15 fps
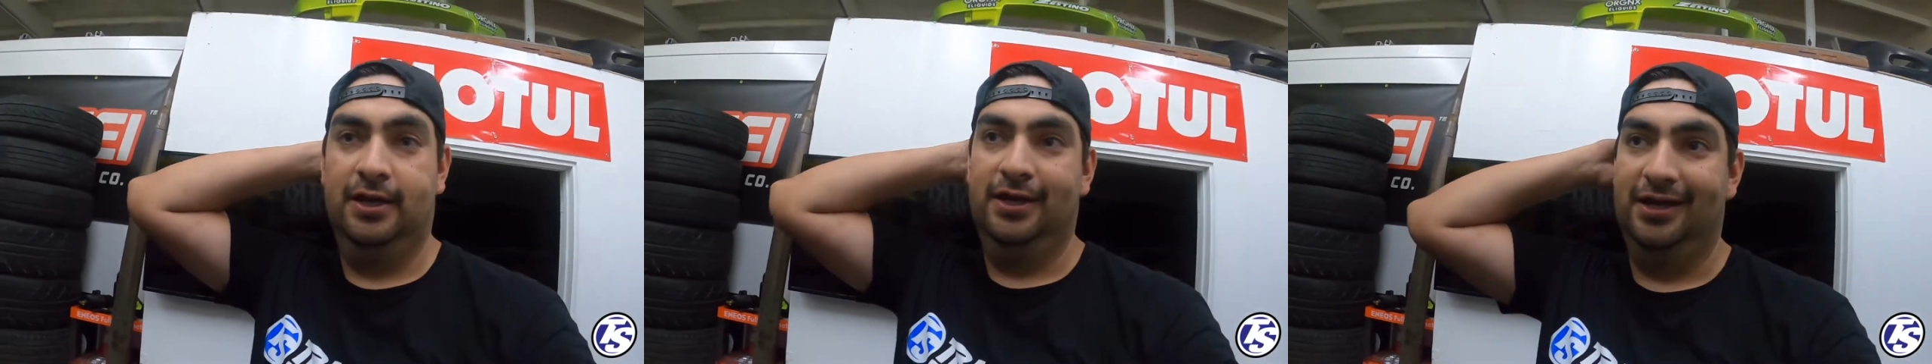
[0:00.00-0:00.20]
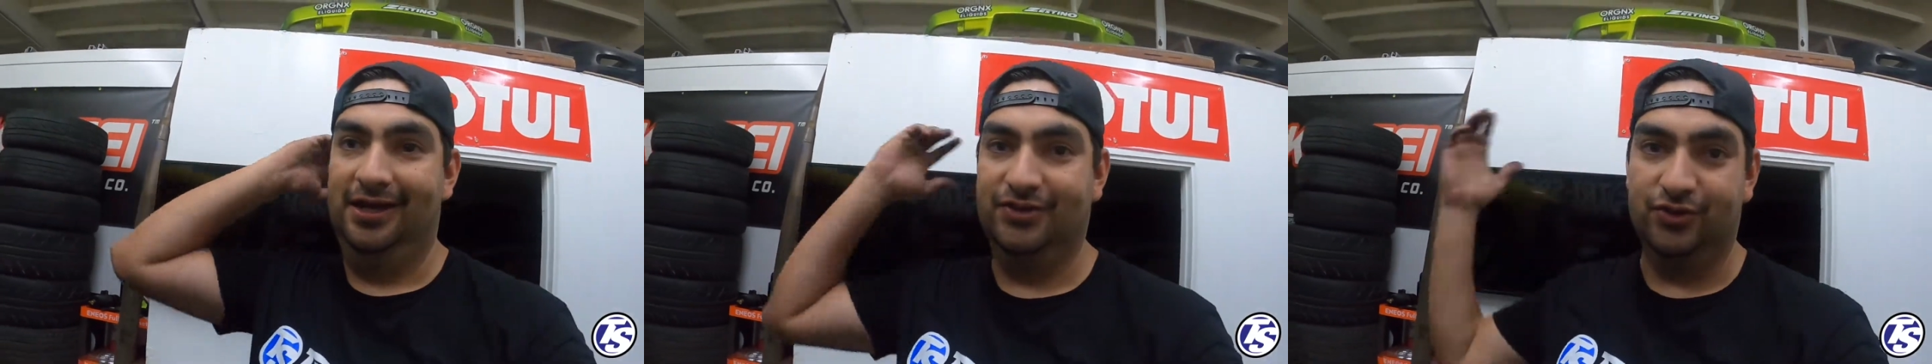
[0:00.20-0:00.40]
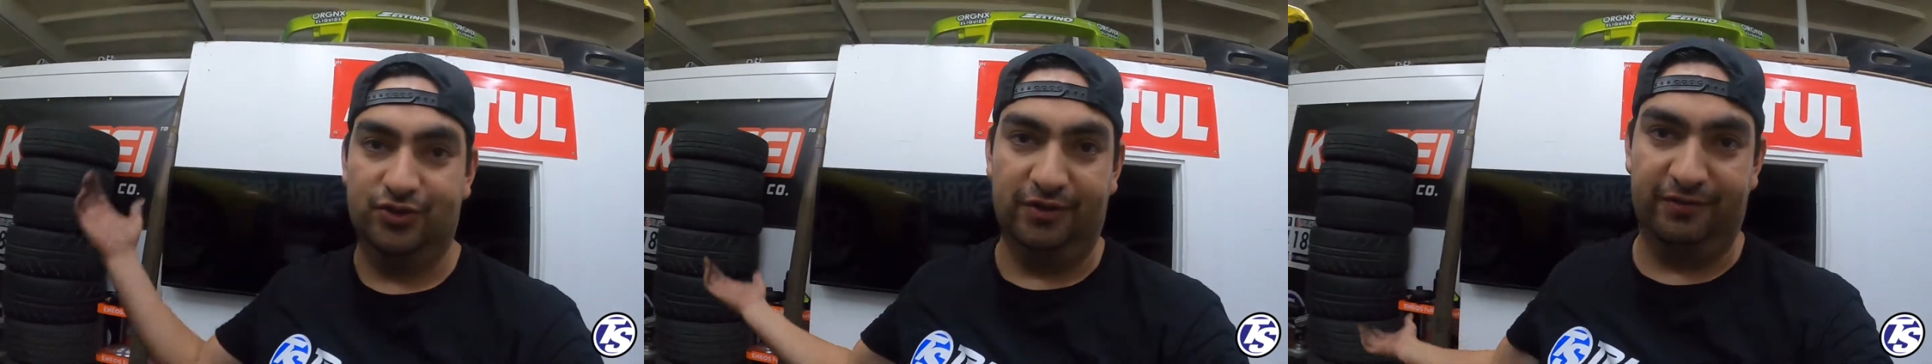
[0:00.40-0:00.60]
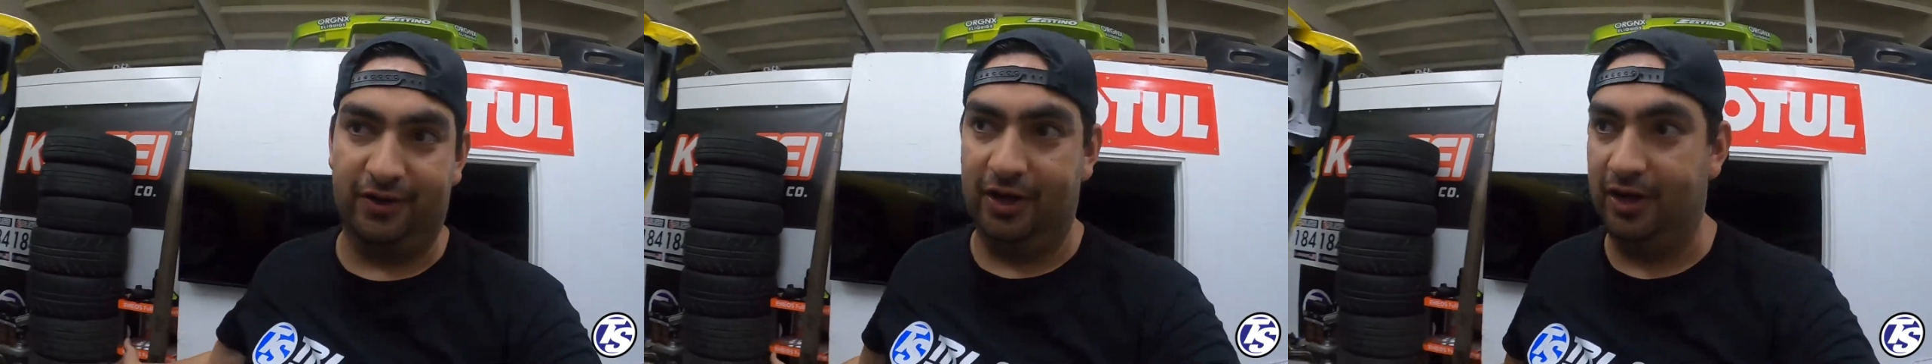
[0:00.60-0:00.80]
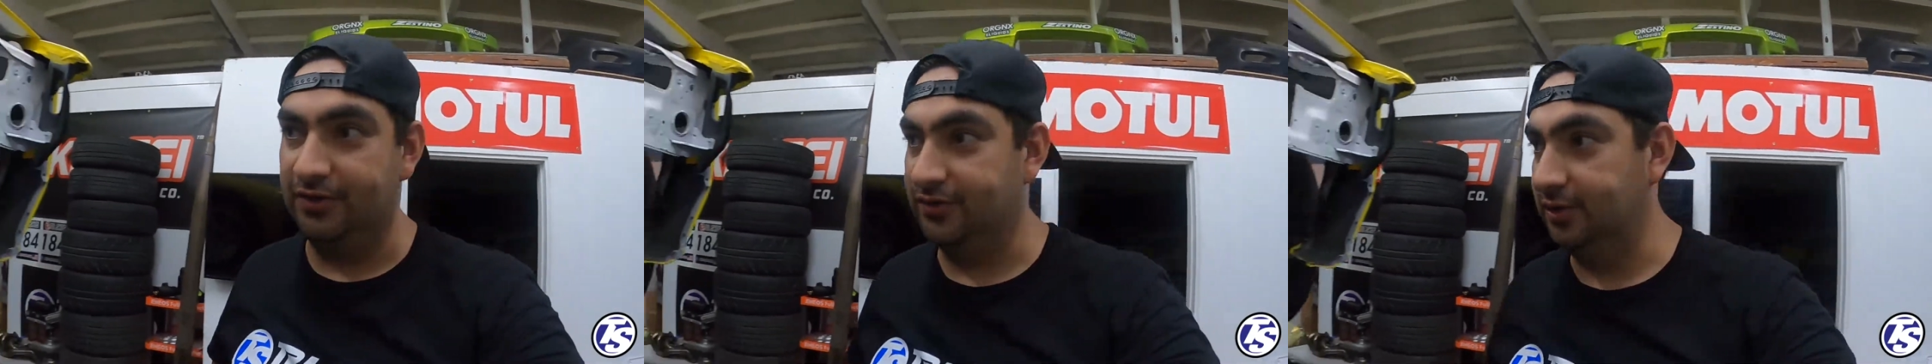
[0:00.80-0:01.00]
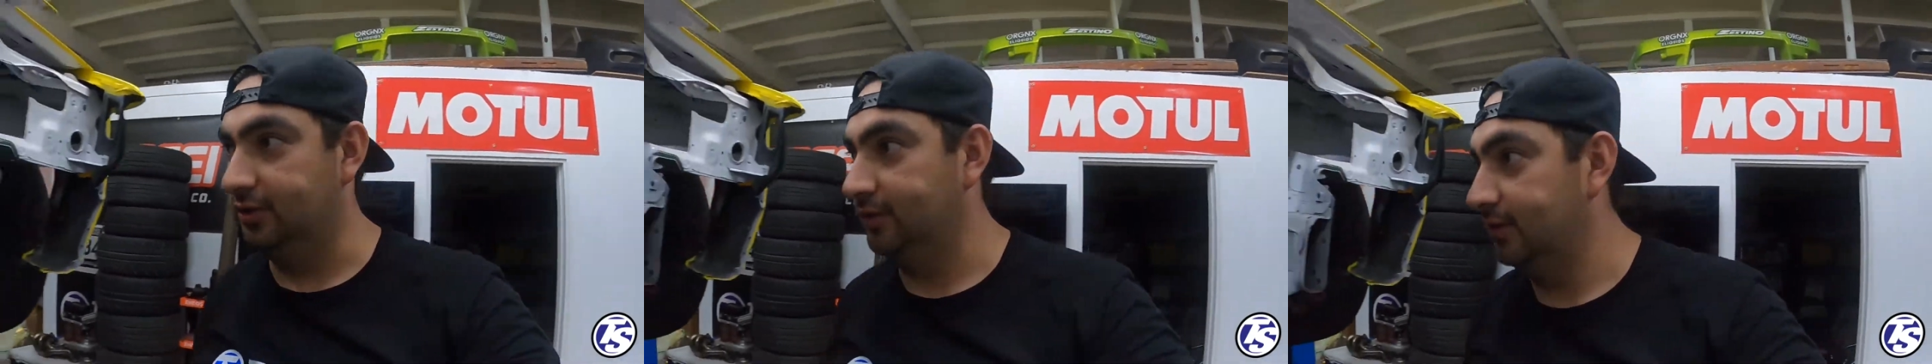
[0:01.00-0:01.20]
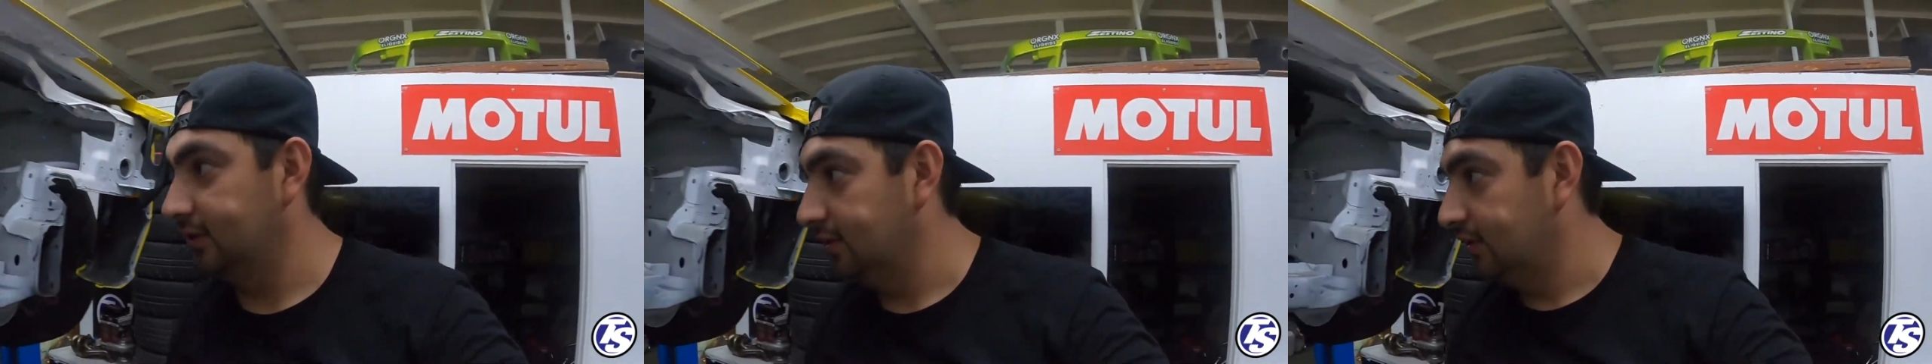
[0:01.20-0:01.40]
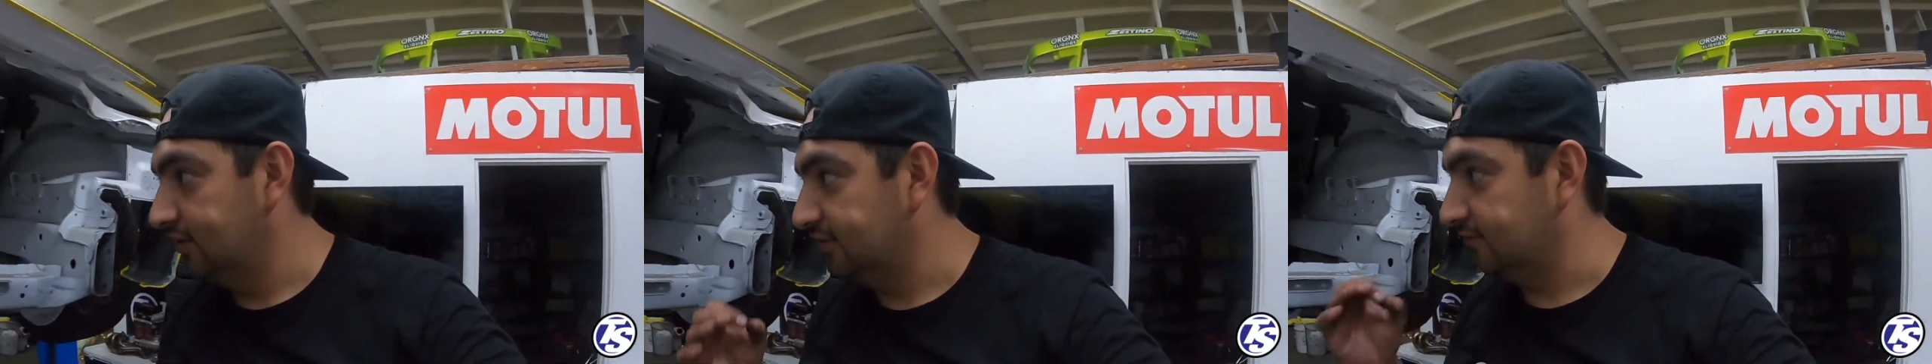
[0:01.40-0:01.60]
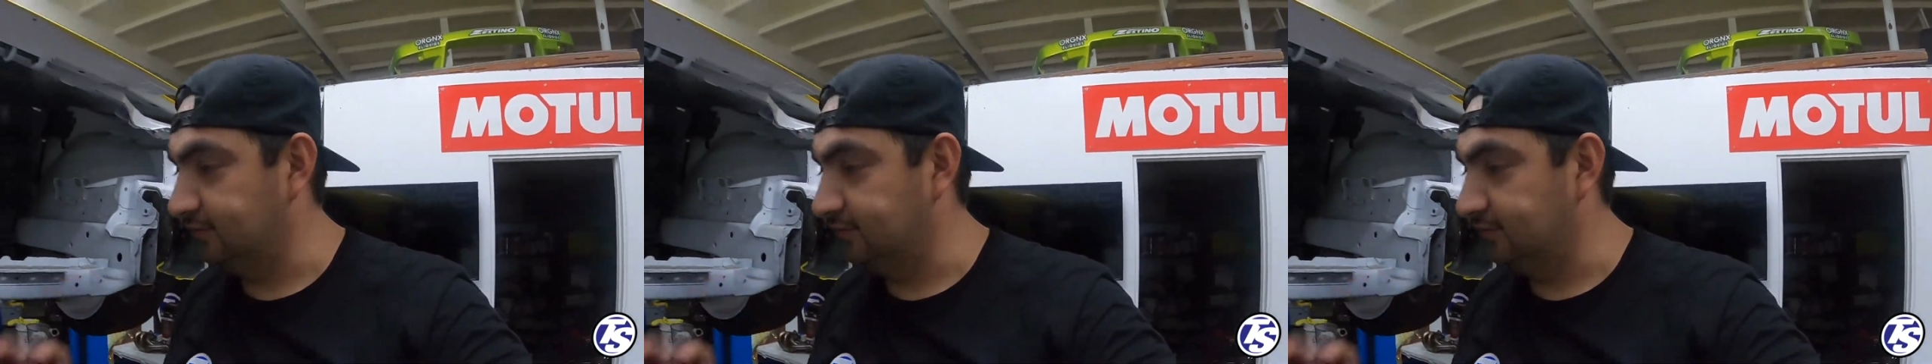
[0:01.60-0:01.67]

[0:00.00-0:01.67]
It's a drift car, so it's